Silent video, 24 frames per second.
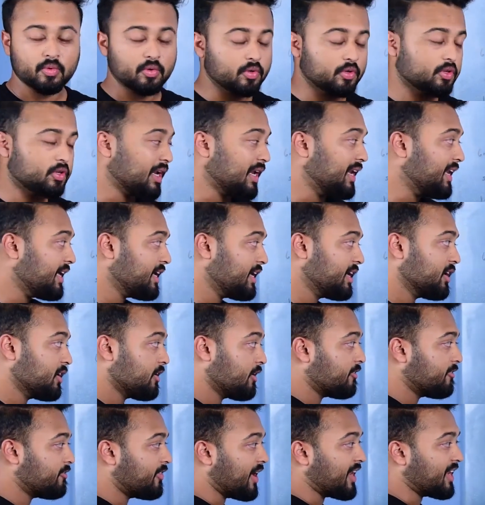Really,
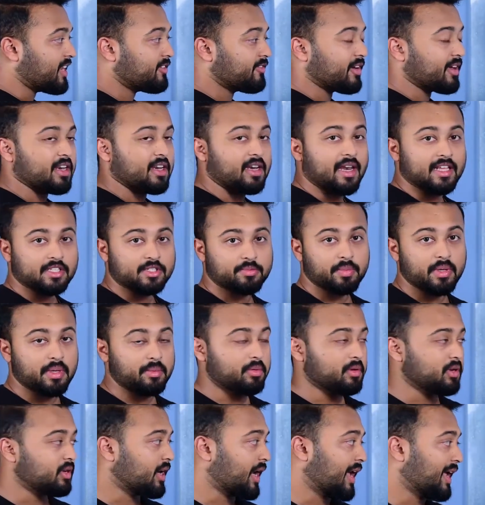very, very less
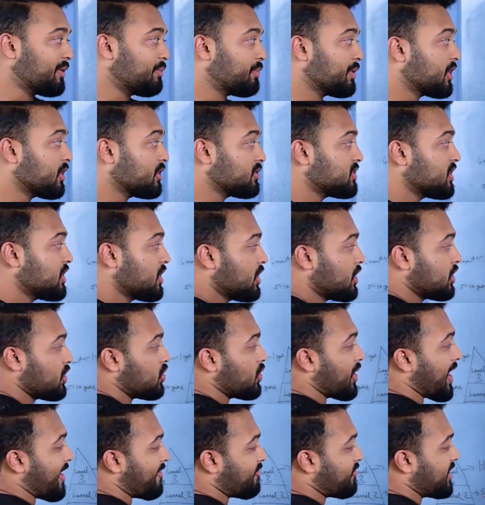people, right? Because
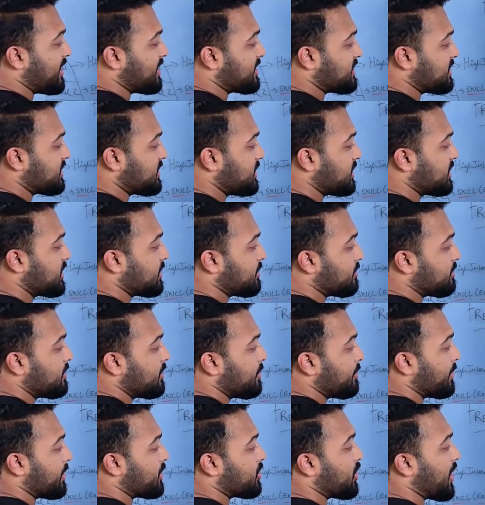you have decent income,
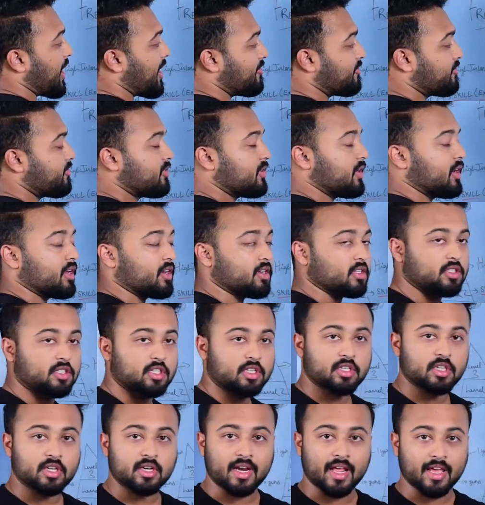but you have a
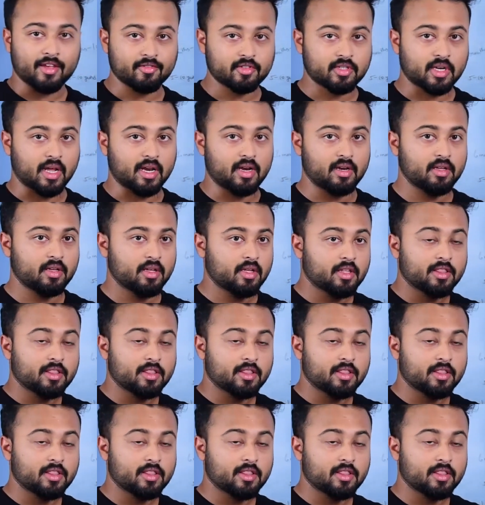restricted lifestyle.